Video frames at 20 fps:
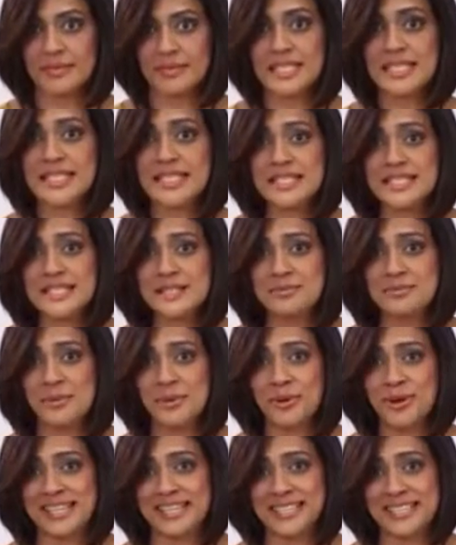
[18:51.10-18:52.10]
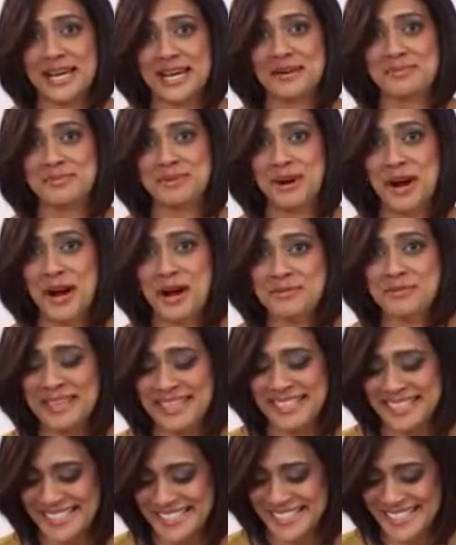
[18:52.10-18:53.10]
This isn't boiled, I
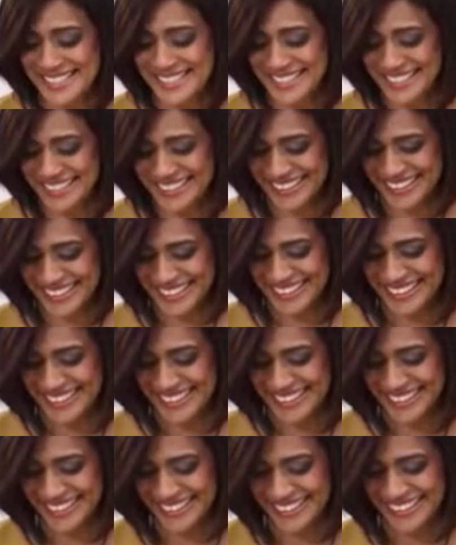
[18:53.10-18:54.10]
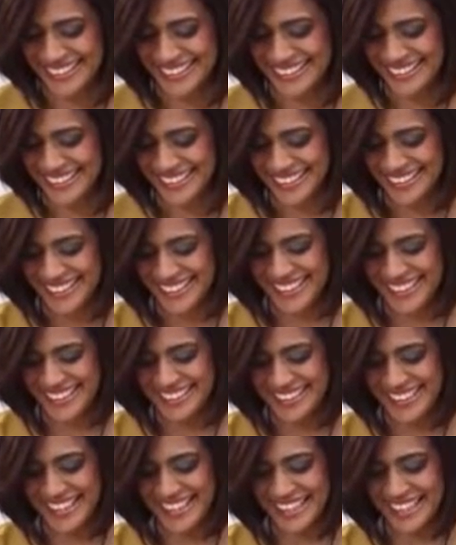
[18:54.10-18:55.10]
promise.
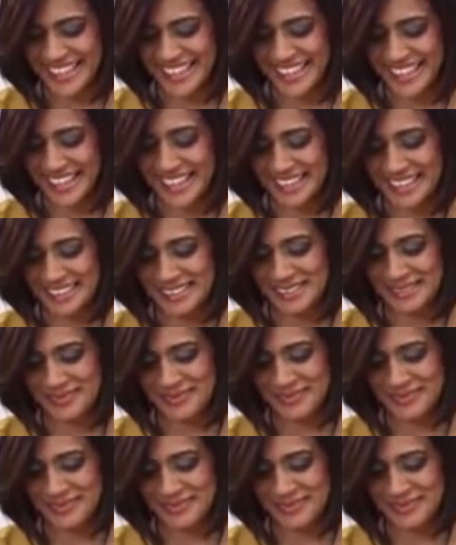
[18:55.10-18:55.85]
Ta-da!